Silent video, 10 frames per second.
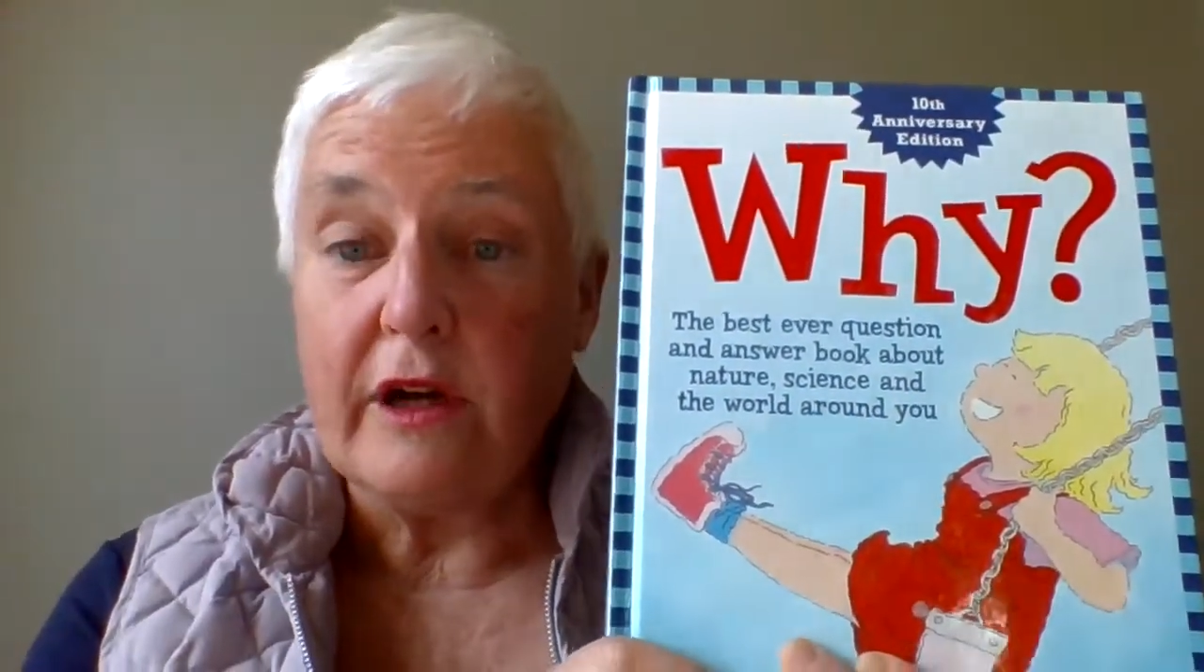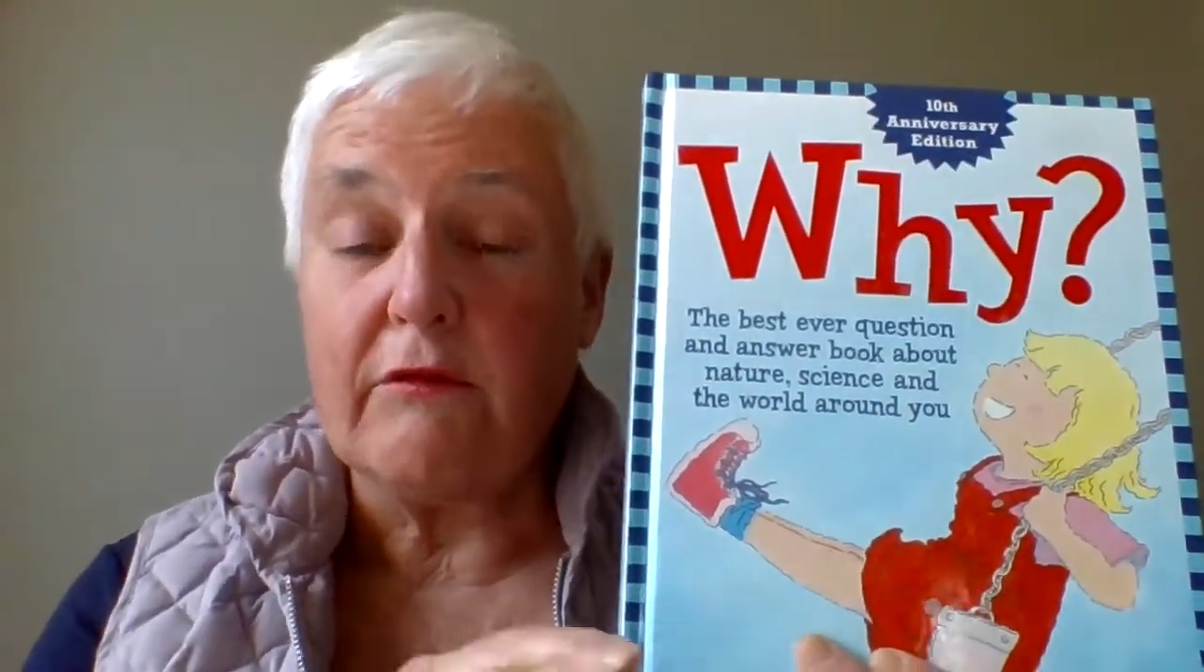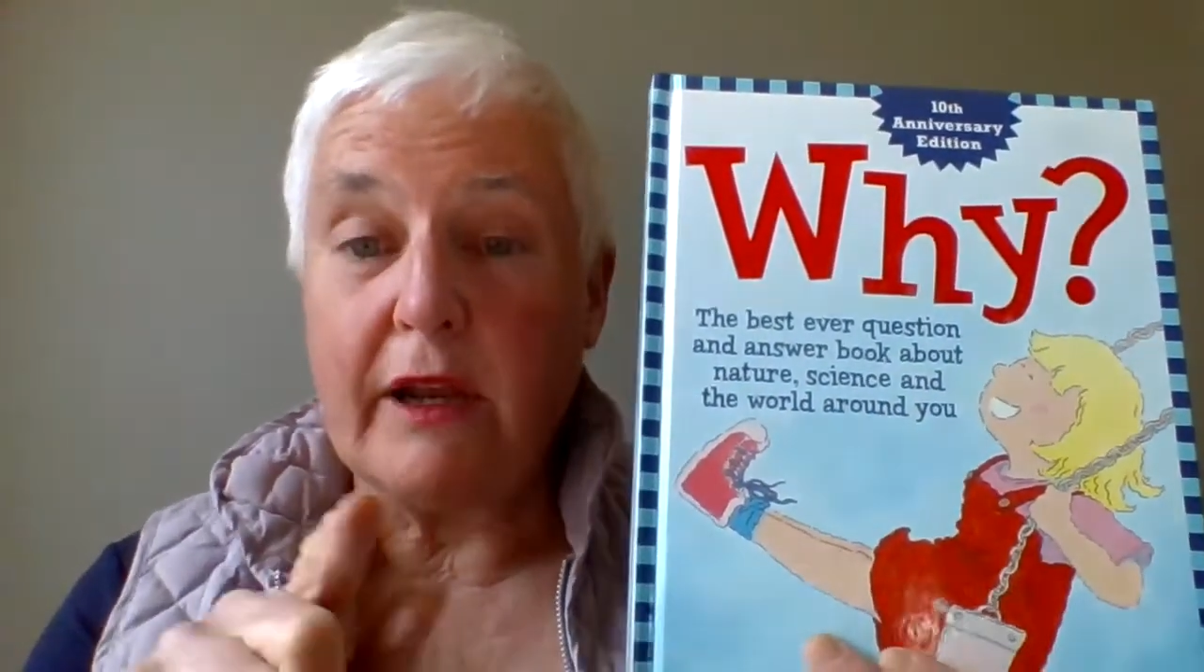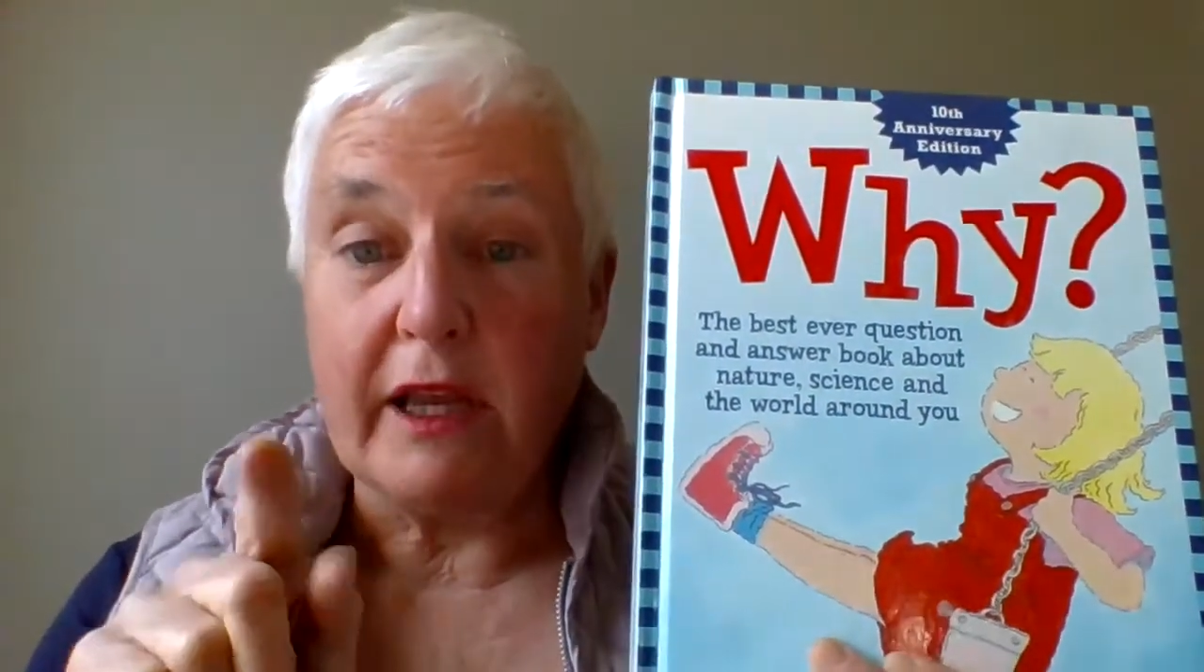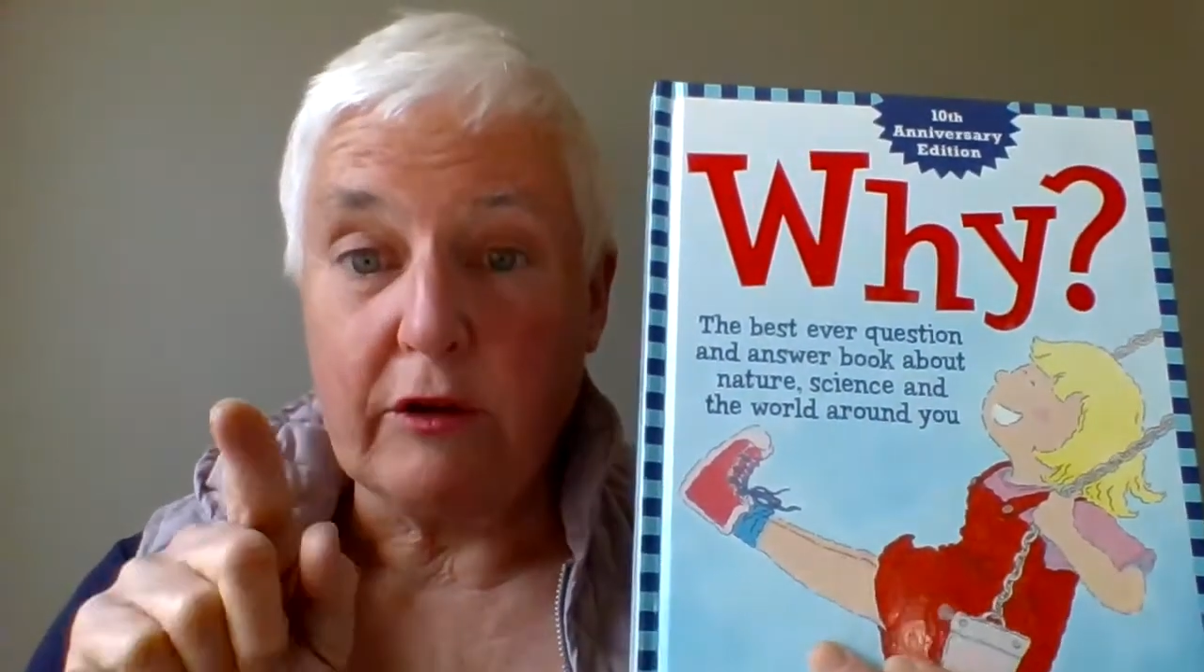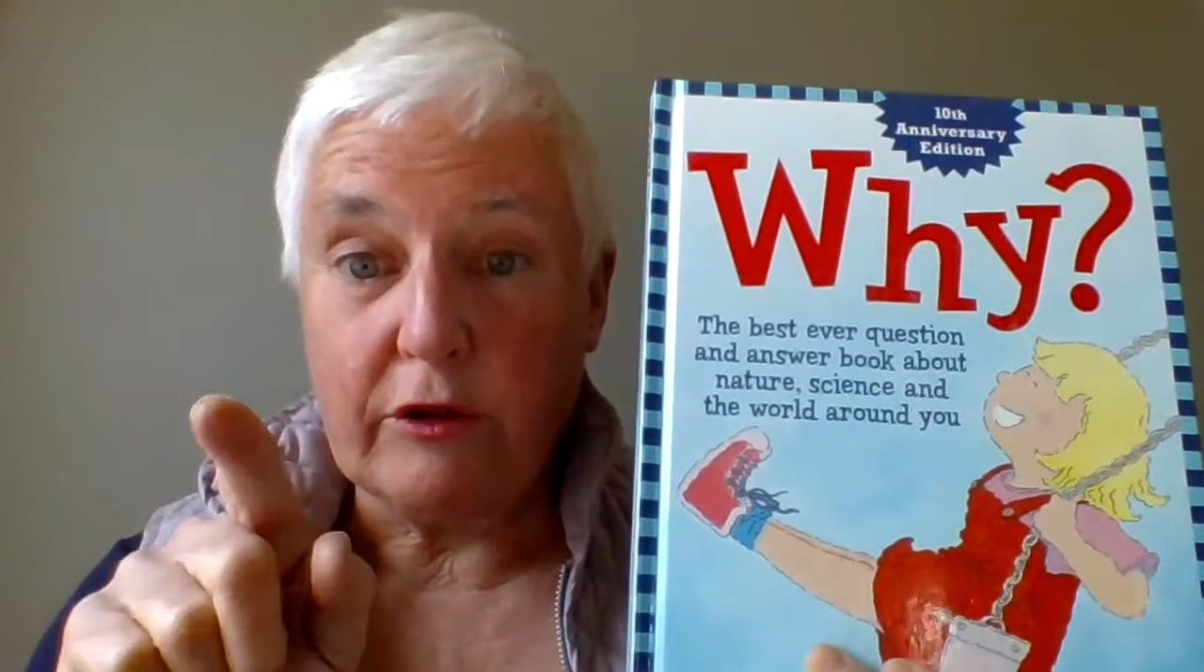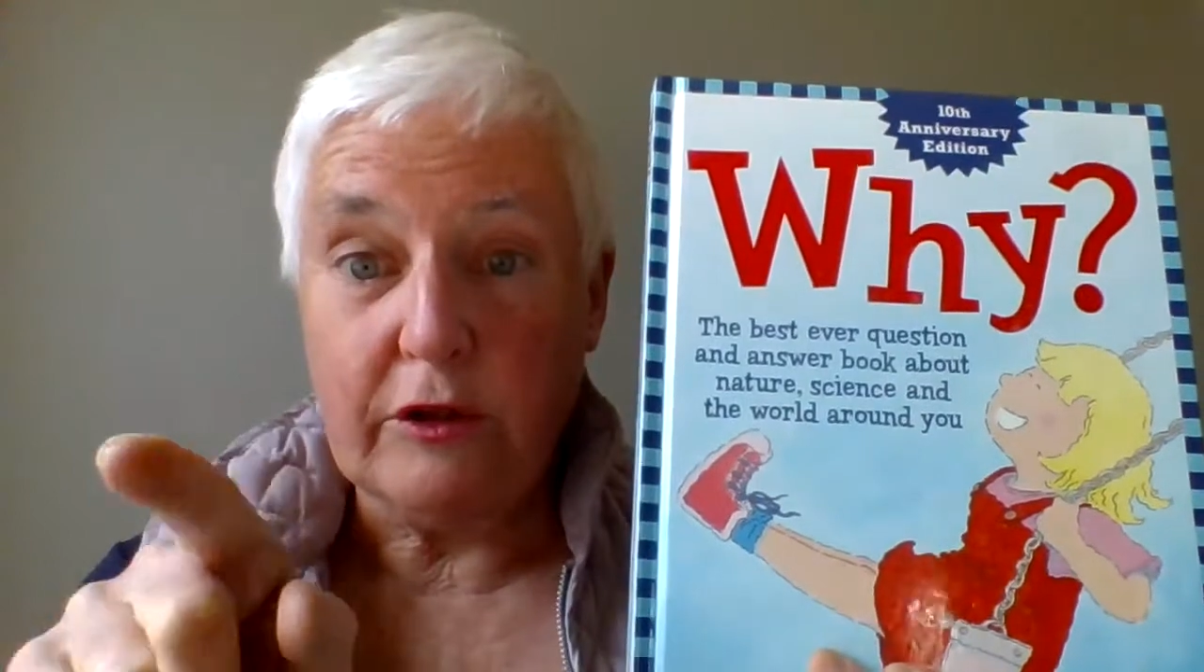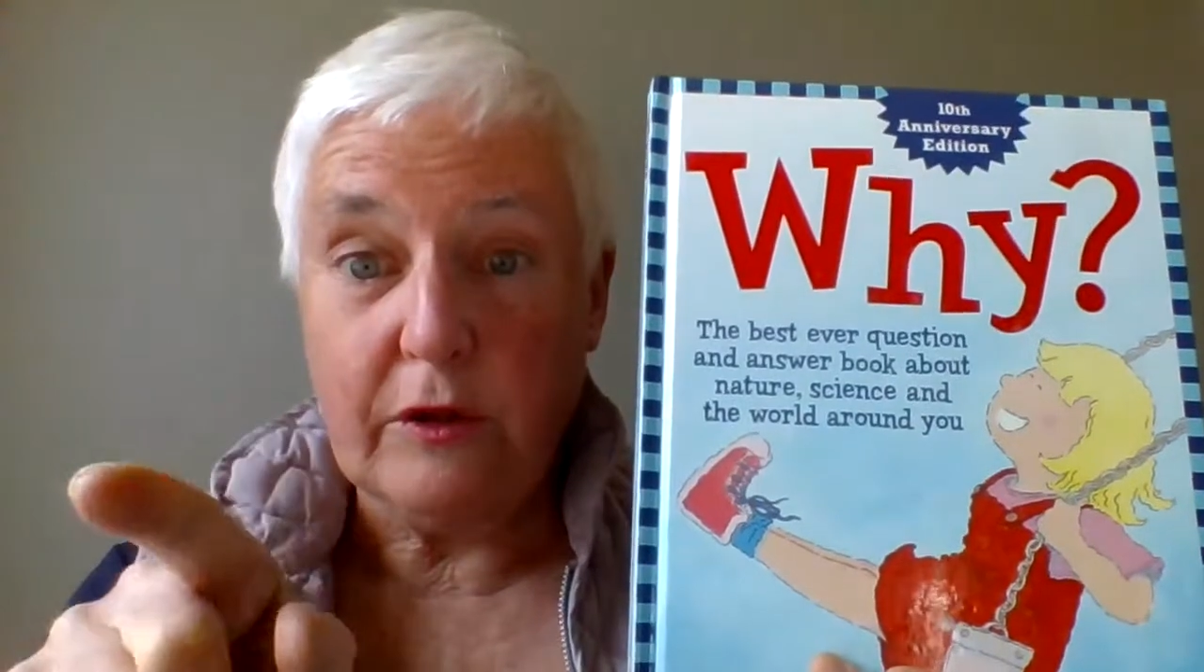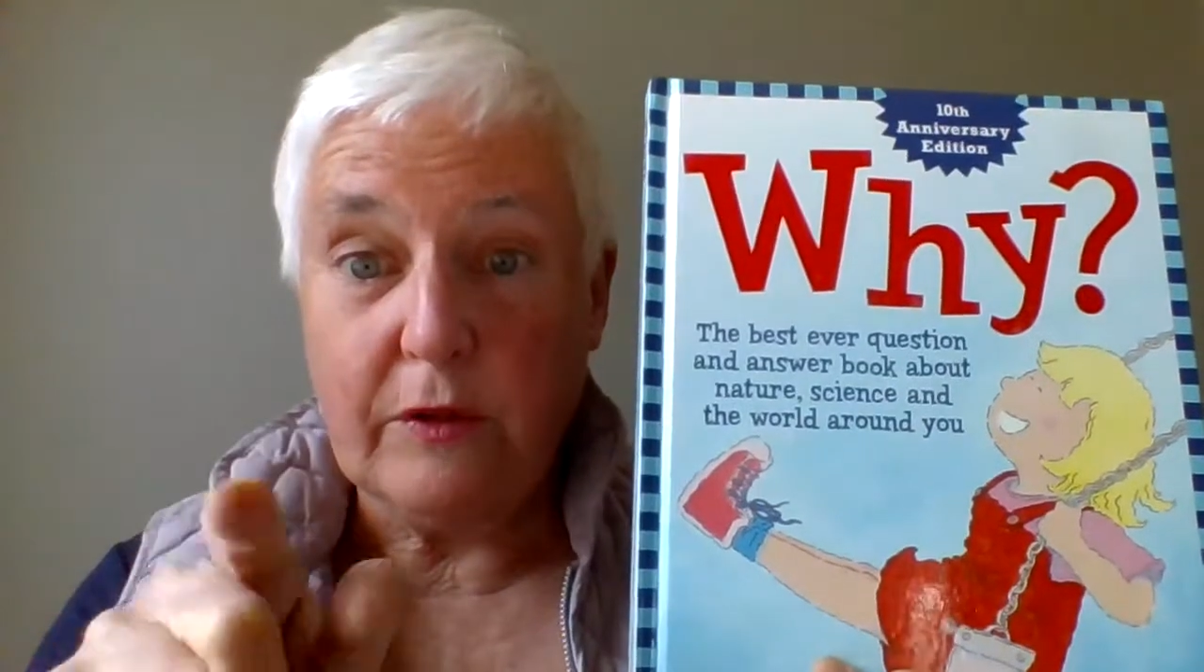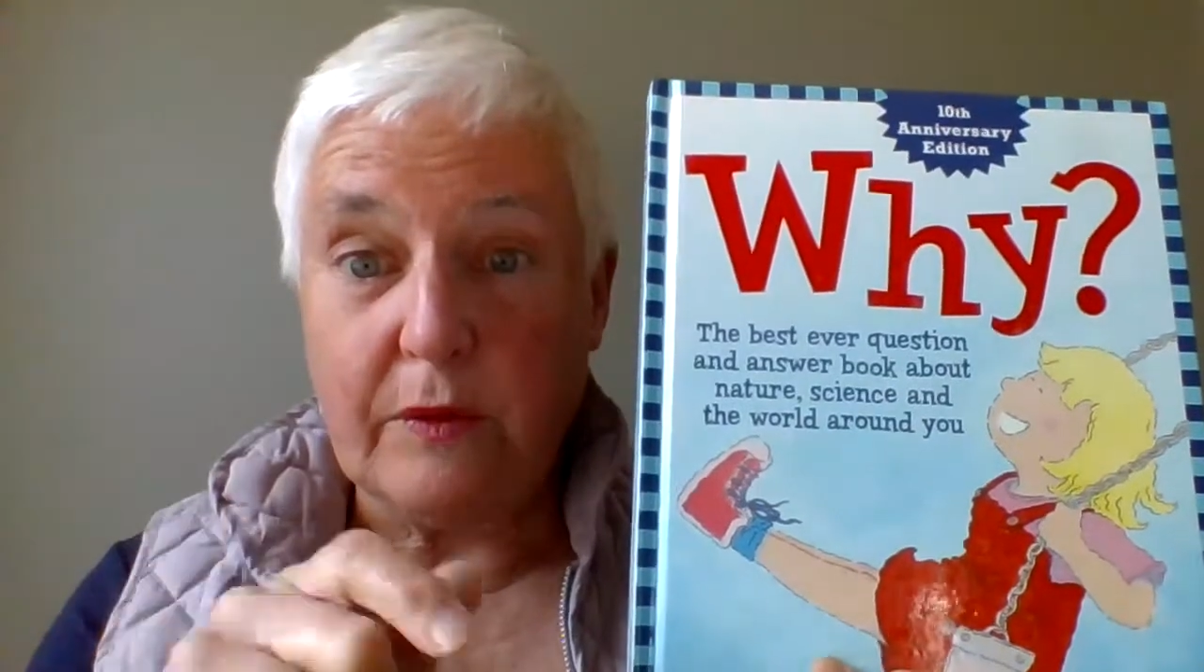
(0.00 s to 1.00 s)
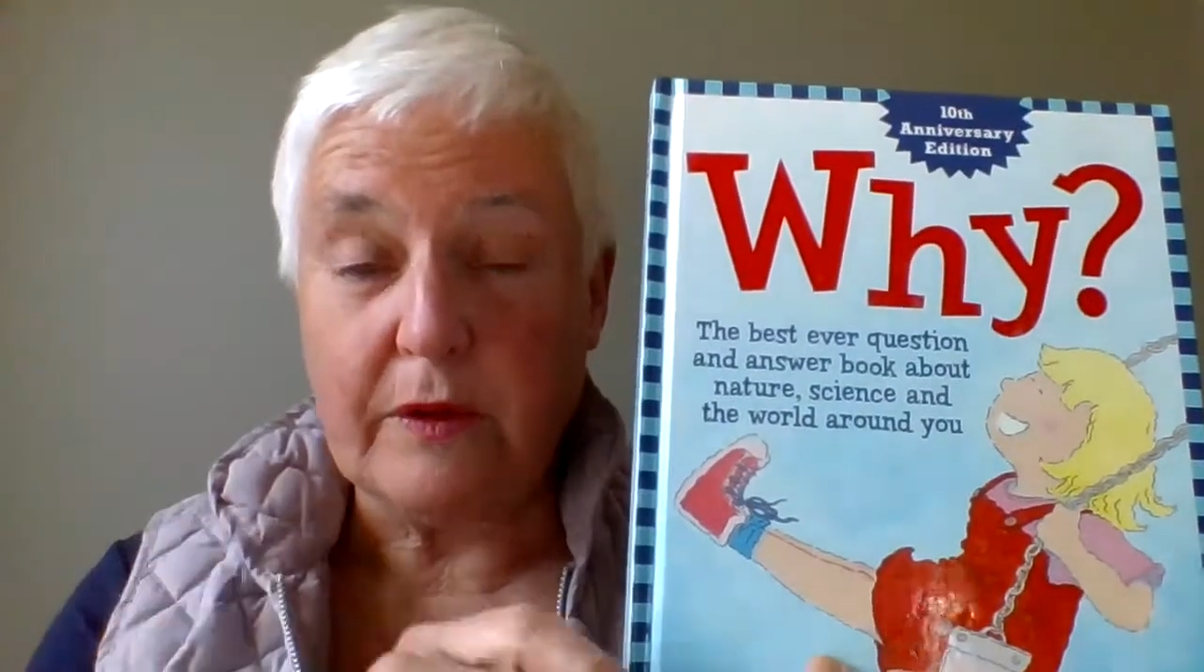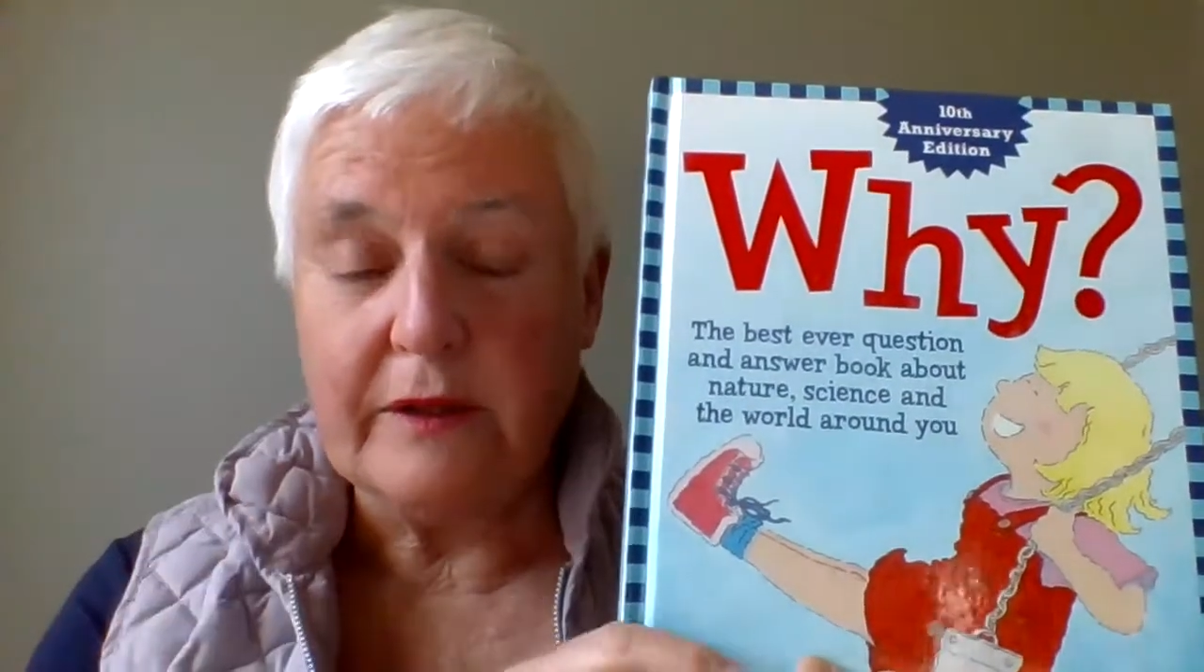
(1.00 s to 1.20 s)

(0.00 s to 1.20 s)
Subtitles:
around you.